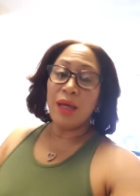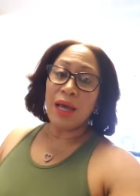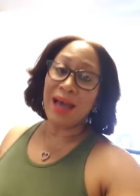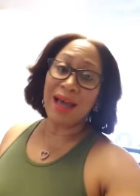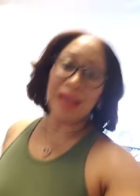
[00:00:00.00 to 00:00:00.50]

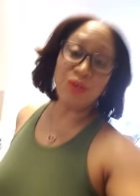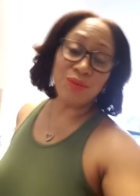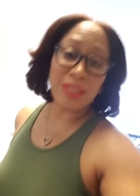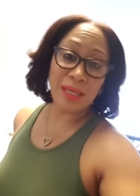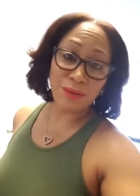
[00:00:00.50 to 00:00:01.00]
I, I, do
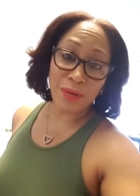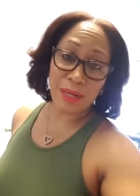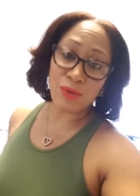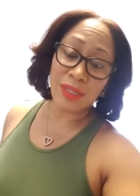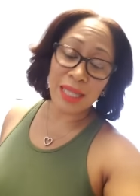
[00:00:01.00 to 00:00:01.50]
10
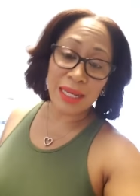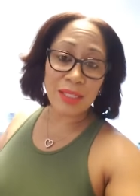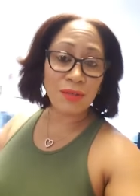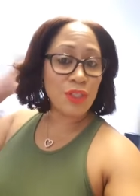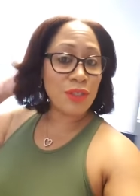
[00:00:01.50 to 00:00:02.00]
grams or less
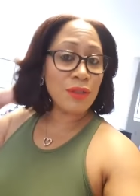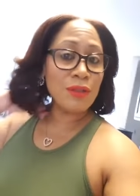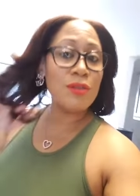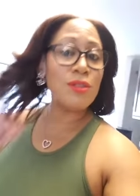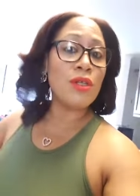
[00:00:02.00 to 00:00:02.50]
of sugar.
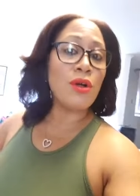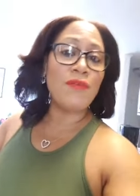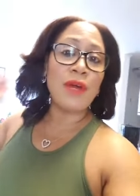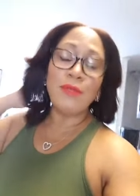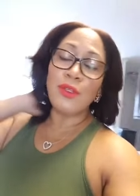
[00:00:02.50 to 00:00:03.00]
So if
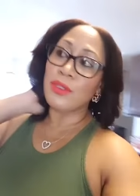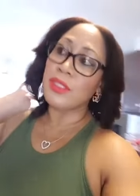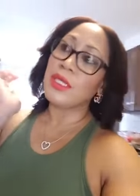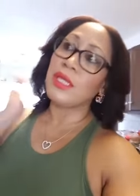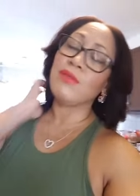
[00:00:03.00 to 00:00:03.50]
I'm doing
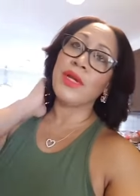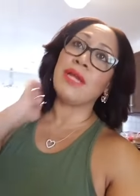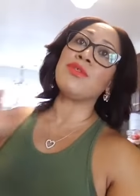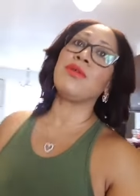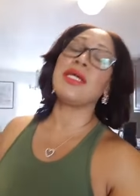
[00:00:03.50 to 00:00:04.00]
10
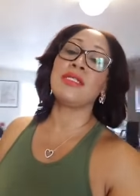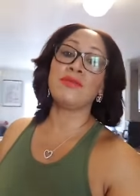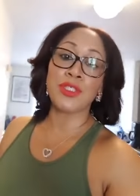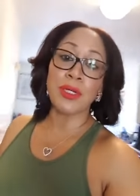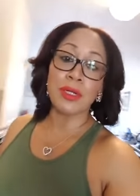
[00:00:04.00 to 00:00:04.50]
grams or less of
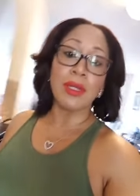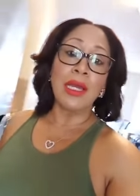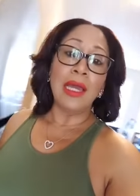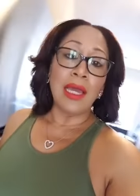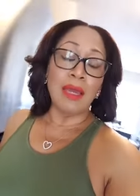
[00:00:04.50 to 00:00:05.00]
sugar,
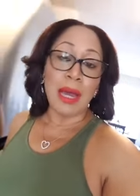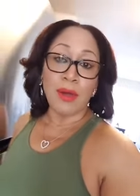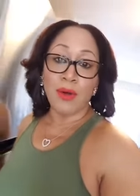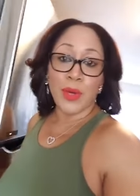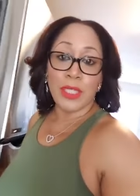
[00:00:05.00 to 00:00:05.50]
am I
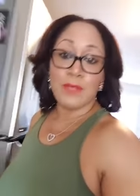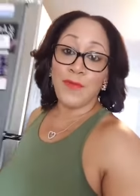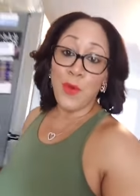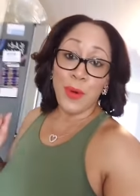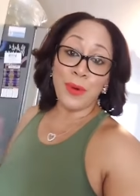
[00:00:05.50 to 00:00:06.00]
going to waste
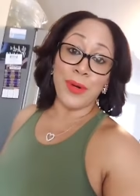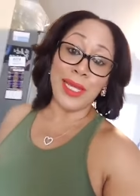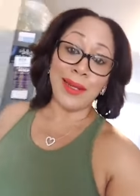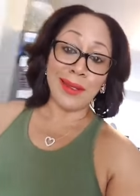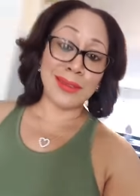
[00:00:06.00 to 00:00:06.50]
four on
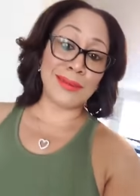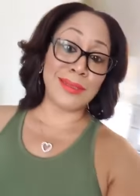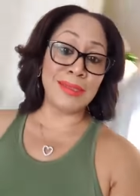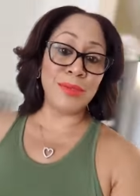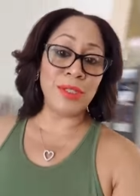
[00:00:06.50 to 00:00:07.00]
that ice
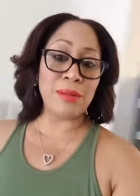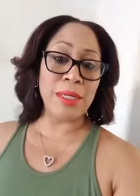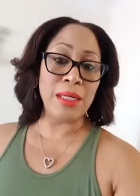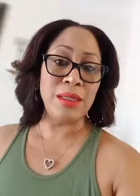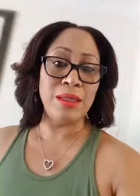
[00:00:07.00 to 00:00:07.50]
cream? You know what I
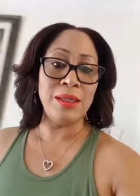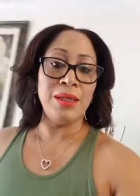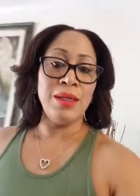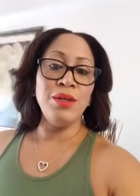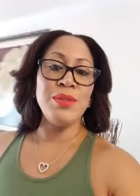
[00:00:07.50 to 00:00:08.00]
mean?
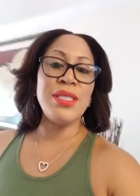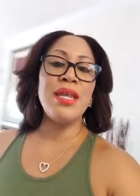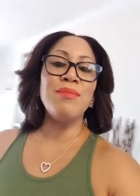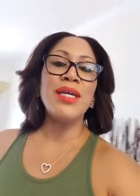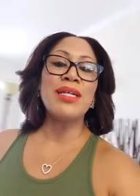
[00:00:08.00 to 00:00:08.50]
You was
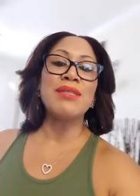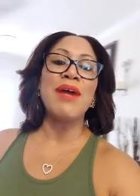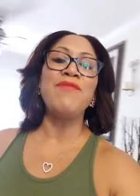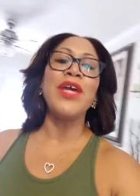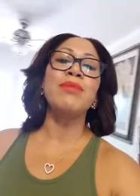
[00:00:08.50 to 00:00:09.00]
kidding because of
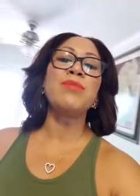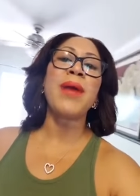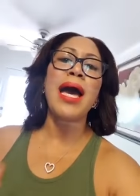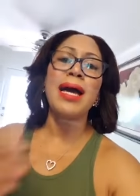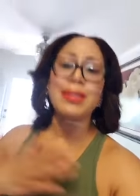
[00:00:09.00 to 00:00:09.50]
my famous
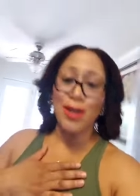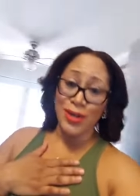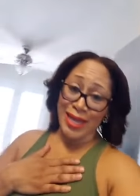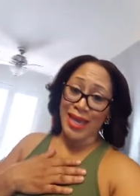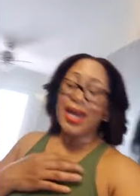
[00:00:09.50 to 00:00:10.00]
pies. Oh,
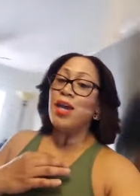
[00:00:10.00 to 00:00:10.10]
yeah.